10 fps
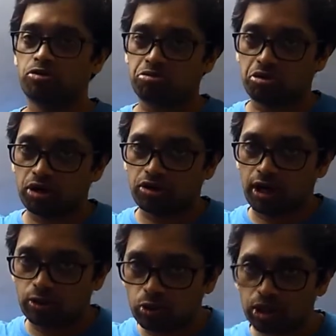and you can
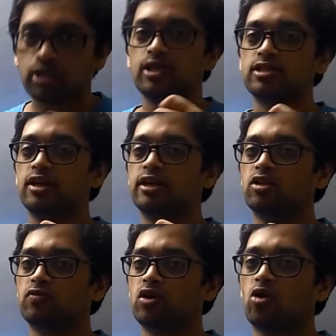try to decrease the
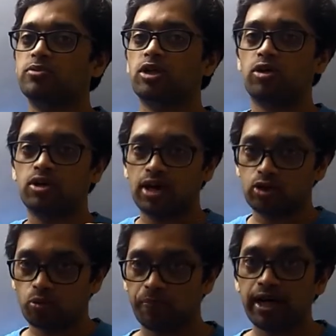length of the object, you can
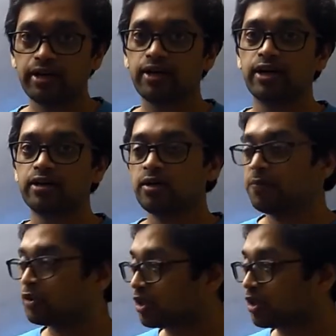try to bend it.